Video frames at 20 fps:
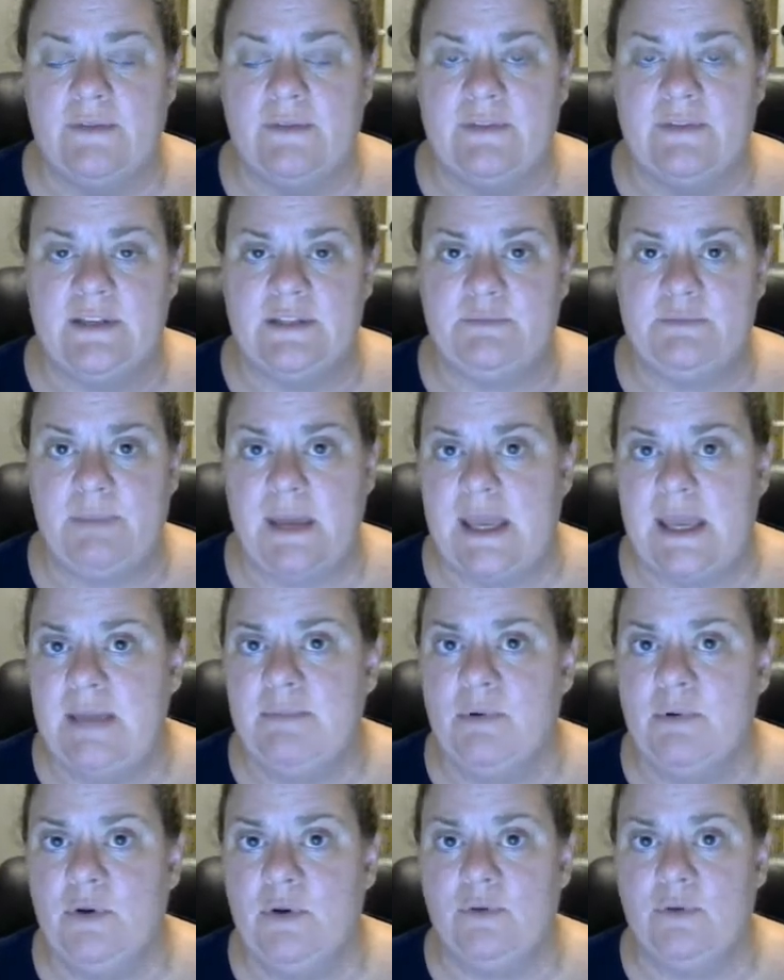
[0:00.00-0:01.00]
of these
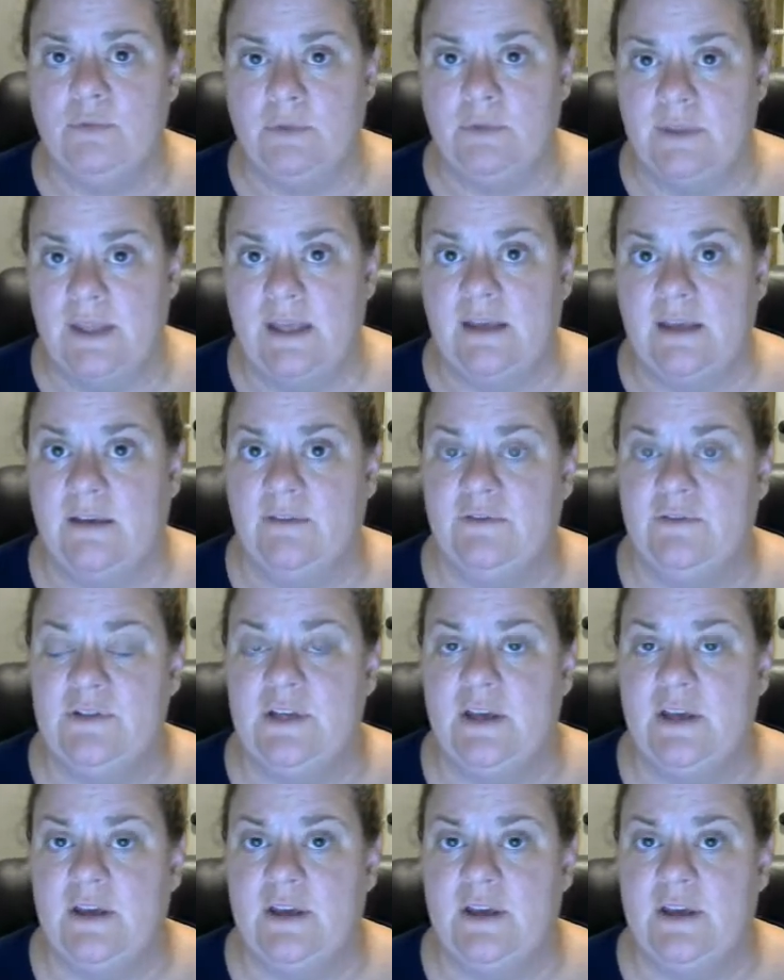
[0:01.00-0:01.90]
people who lived